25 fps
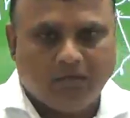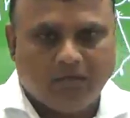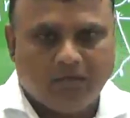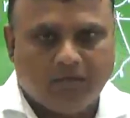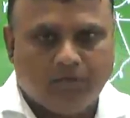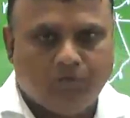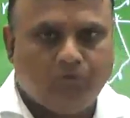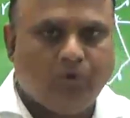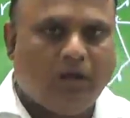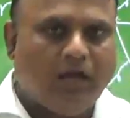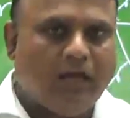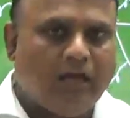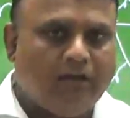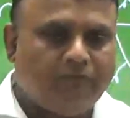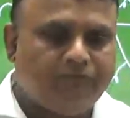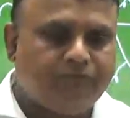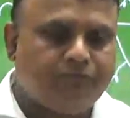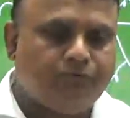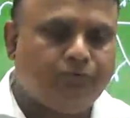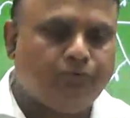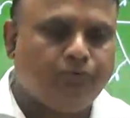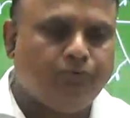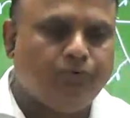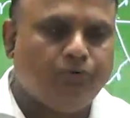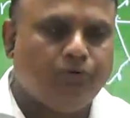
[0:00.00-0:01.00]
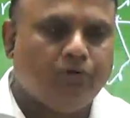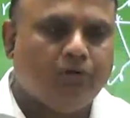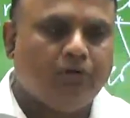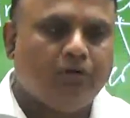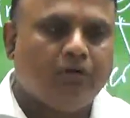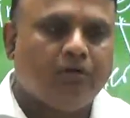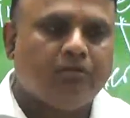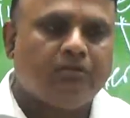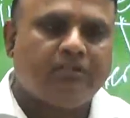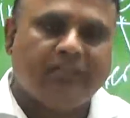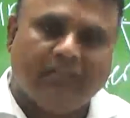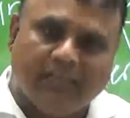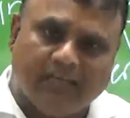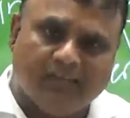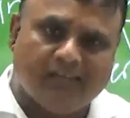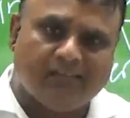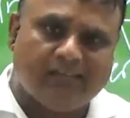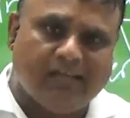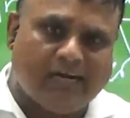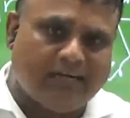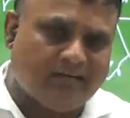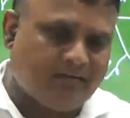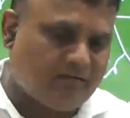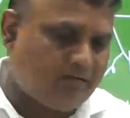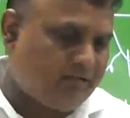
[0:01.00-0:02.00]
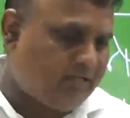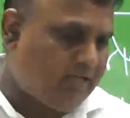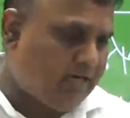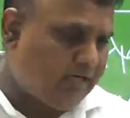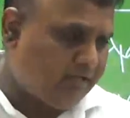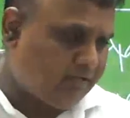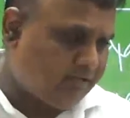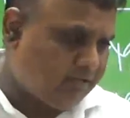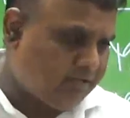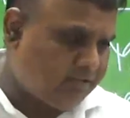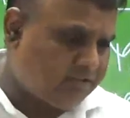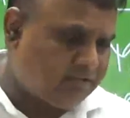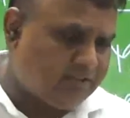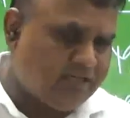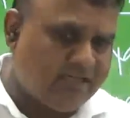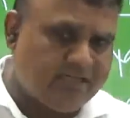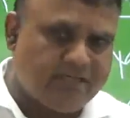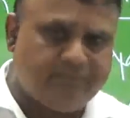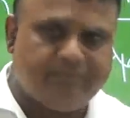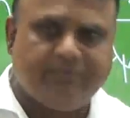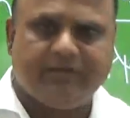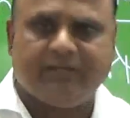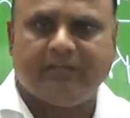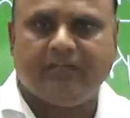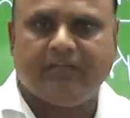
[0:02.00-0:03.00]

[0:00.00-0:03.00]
you have to think that the statement